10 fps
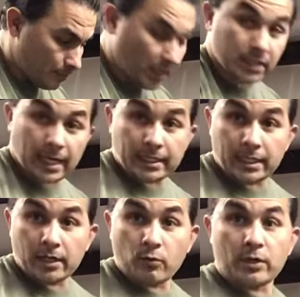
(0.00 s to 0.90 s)
Because I did
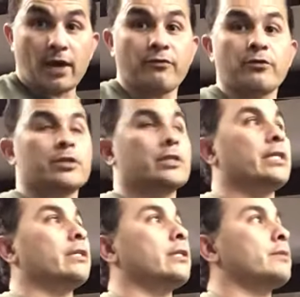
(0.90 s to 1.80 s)
it when I first
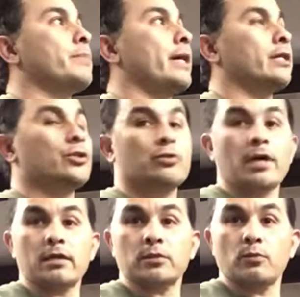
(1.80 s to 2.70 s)
did this back in
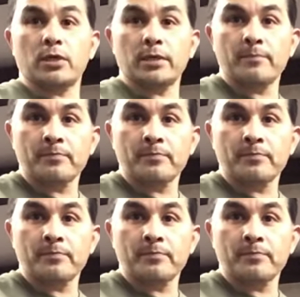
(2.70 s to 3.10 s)
2001.